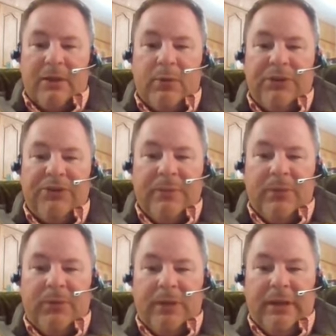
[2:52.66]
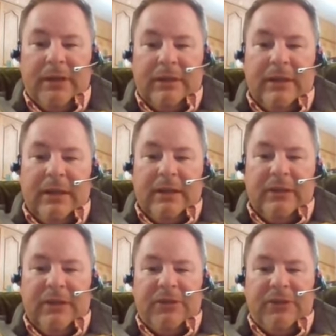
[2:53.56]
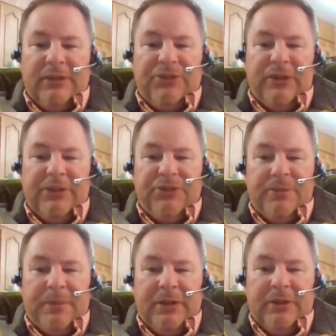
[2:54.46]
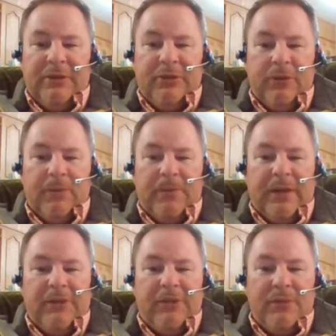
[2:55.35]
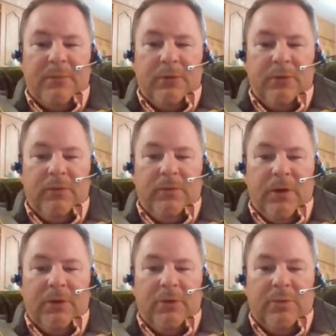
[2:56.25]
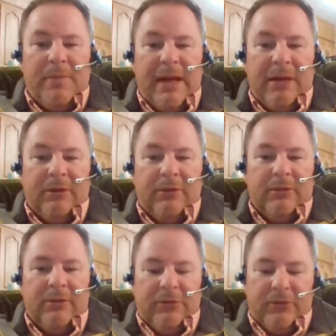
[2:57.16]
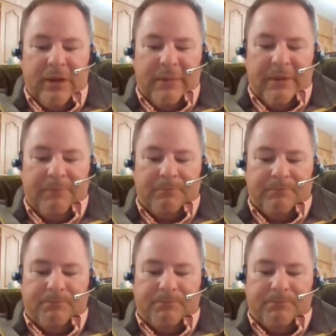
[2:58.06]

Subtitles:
Question number 3, does the change in appearance or phase of the moon follow a pattern? Describe it.